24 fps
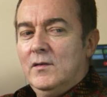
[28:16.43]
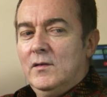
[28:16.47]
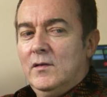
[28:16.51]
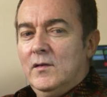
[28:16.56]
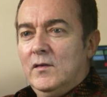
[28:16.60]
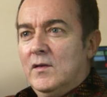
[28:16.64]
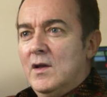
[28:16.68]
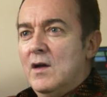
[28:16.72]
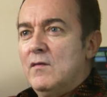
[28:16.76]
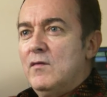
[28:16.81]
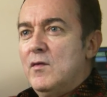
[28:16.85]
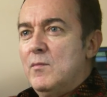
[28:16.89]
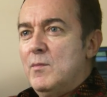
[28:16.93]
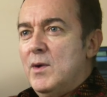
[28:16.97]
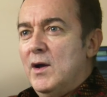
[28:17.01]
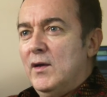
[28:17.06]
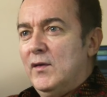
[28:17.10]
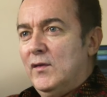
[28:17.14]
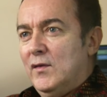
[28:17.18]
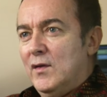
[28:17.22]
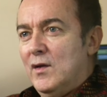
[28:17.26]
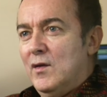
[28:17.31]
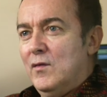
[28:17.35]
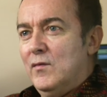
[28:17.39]
discover
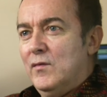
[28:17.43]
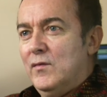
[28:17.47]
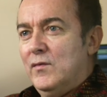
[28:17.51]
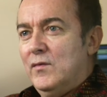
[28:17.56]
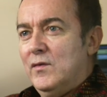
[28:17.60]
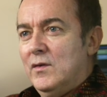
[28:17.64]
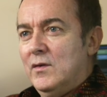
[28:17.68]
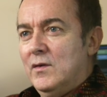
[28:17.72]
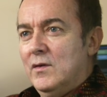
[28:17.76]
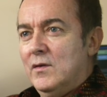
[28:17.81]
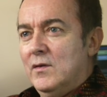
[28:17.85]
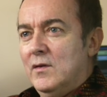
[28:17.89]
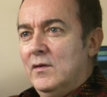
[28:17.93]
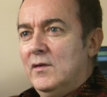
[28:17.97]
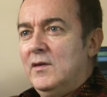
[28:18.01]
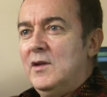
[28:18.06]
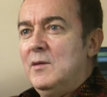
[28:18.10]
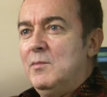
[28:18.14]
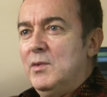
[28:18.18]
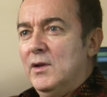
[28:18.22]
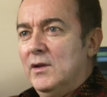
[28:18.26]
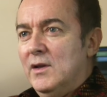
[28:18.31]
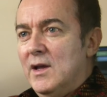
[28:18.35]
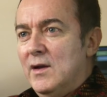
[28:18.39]
myself on a
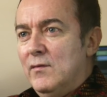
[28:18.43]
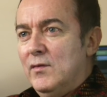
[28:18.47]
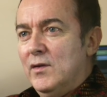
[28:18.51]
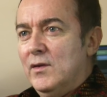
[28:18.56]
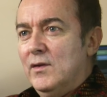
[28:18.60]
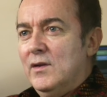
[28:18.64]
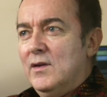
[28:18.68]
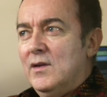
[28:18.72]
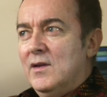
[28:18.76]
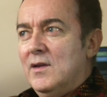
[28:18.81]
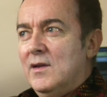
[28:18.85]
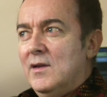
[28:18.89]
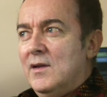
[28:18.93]
deeper level,